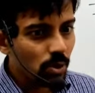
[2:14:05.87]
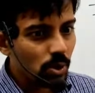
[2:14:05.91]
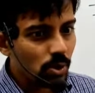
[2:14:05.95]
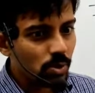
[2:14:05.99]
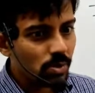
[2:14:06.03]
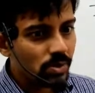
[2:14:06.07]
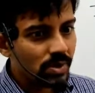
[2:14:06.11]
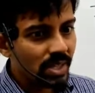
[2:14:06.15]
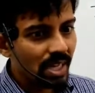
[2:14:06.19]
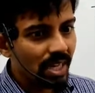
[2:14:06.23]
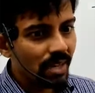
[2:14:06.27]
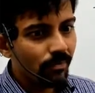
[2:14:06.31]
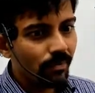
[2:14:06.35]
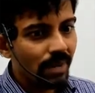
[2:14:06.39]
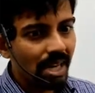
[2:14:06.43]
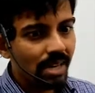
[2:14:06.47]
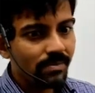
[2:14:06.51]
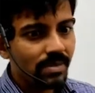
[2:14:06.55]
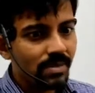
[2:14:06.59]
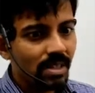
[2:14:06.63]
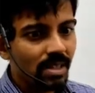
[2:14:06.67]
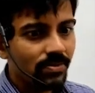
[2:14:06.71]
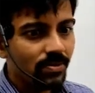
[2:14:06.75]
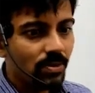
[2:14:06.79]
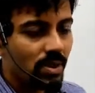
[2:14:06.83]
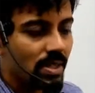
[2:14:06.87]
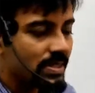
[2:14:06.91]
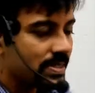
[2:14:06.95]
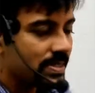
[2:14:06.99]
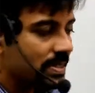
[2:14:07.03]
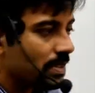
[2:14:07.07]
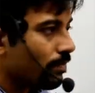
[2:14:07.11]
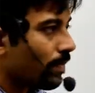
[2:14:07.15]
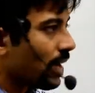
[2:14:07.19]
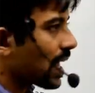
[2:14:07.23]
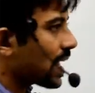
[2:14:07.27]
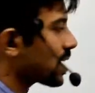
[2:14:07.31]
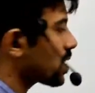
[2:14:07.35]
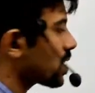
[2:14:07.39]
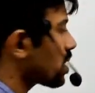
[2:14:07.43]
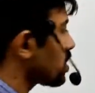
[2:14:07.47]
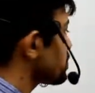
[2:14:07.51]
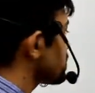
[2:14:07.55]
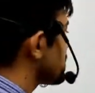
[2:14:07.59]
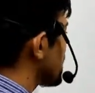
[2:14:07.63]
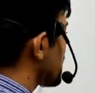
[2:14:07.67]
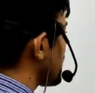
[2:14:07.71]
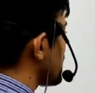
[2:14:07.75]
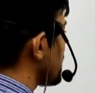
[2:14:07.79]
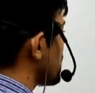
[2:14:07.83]
to 3 pi by 4 is the part of
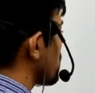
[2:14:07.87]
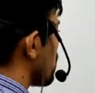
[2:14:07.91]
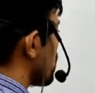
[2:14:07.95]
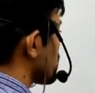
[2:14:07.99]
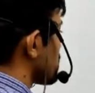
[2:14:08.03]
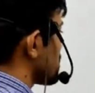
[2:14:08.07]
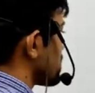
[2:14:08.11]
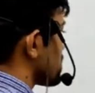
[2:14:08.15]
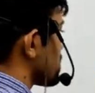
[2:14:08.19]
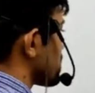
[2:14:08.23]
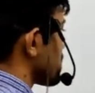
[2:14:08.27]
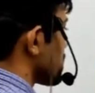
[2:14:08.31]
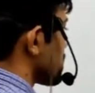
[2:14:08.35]
second quadrant.